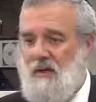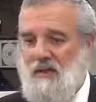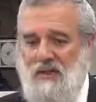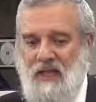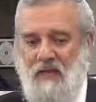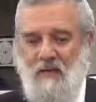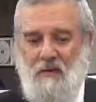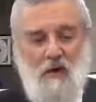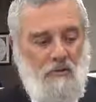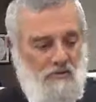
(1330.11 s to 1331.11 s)
that they can
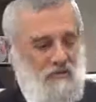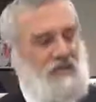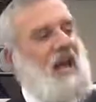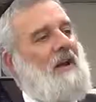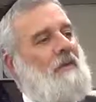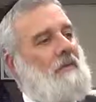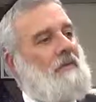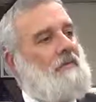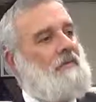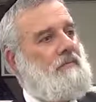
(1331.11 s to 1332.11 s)
call Saturn,
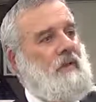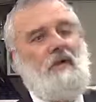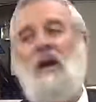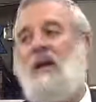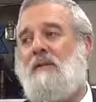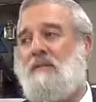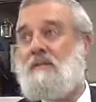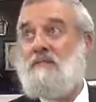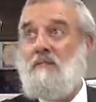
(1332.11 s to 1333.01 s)
their god,